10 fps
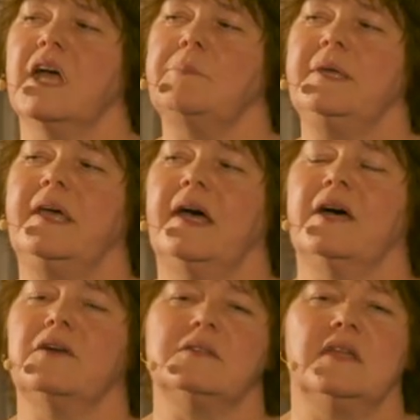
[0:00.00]
and happy
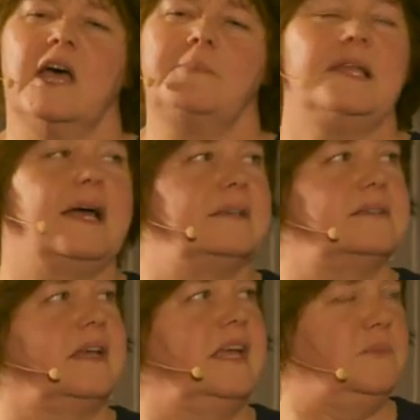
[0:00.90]
cows and happy
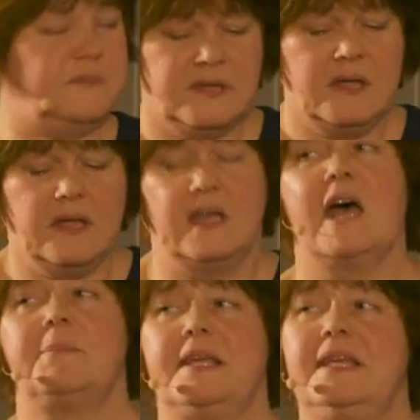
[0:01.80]
landscapes and happy